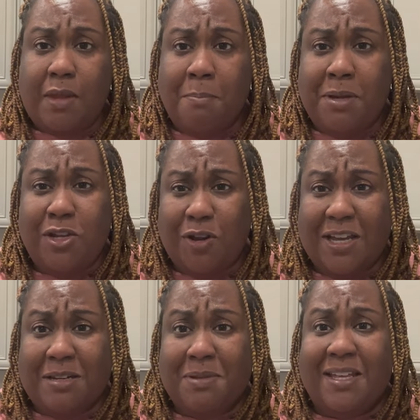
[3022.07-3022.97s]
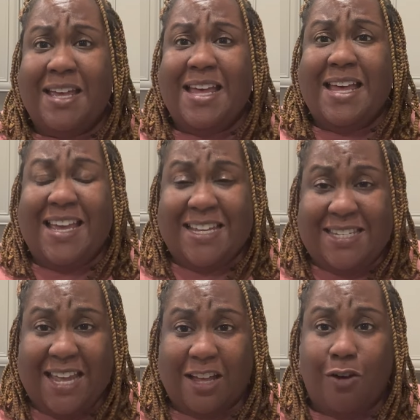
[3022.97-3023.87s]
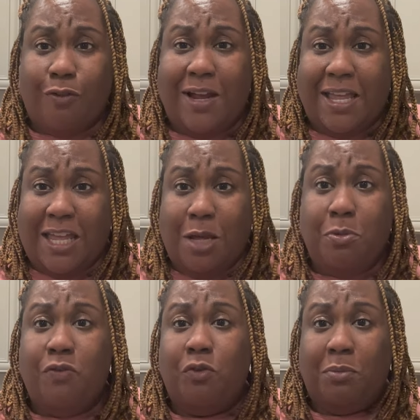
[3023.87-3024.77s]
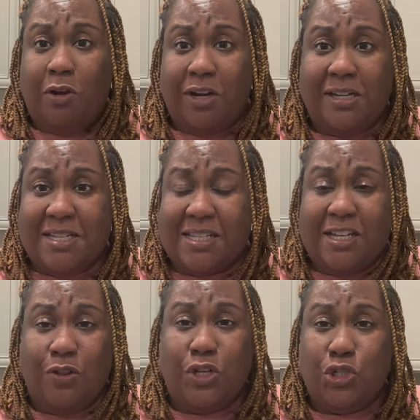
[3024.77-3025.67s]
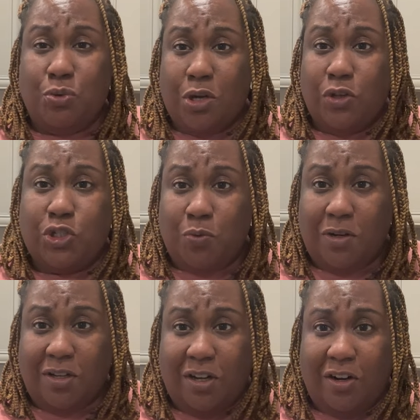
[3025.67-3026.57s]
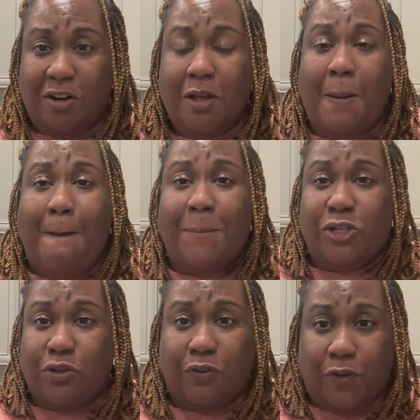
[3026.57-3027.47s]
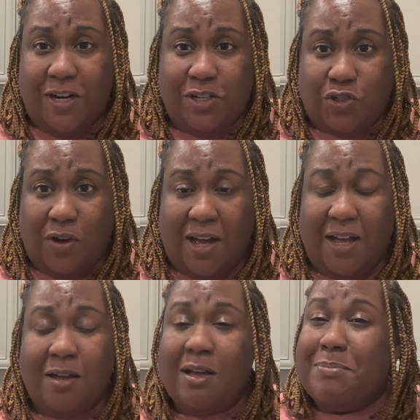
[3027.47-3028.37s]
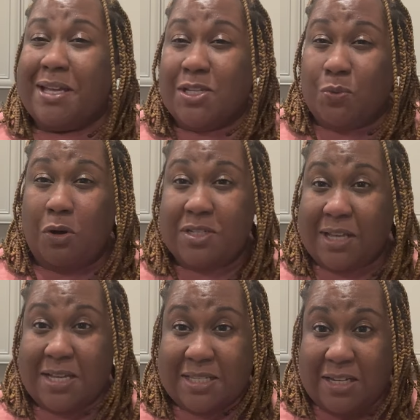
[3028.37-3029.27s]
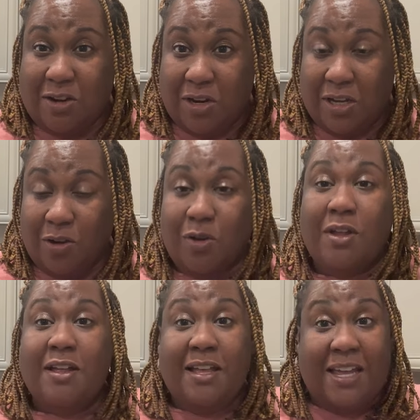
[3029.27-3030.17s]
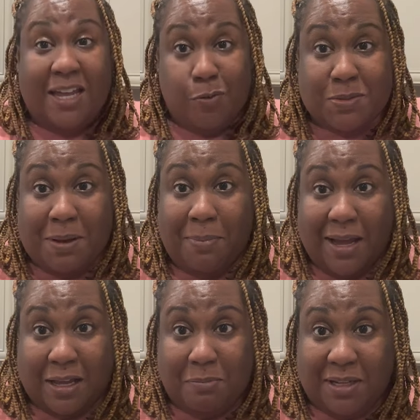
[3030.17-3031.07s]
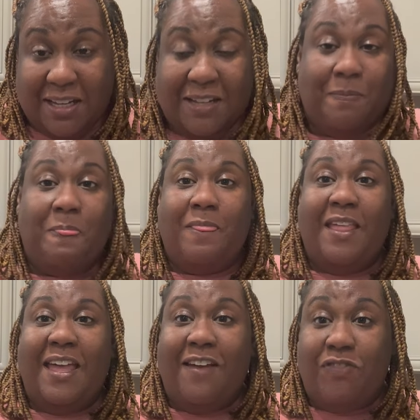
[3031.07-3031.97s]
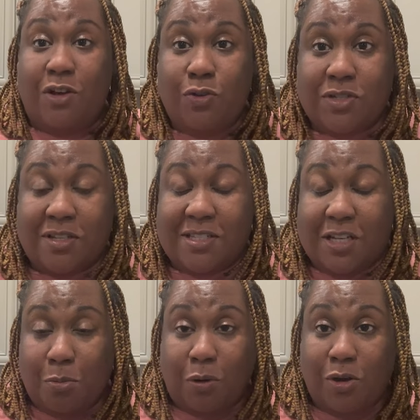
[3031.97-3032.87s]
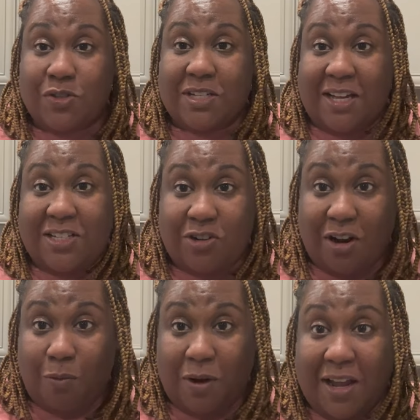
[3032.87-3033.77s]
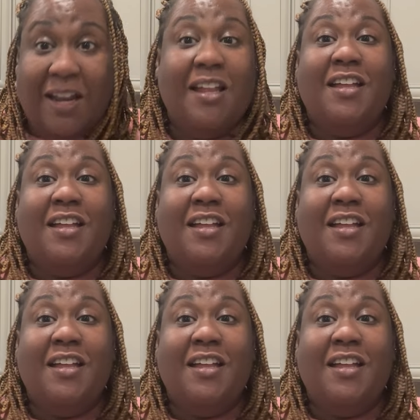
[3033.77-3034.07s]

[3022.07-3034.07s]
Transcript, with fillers: be your enemy and take over and keep you from learning a skill that you know that you want to learn, but you're afraid to try. Because worst case scenario, here was my backup plan. If those sub rolls did not turn out right,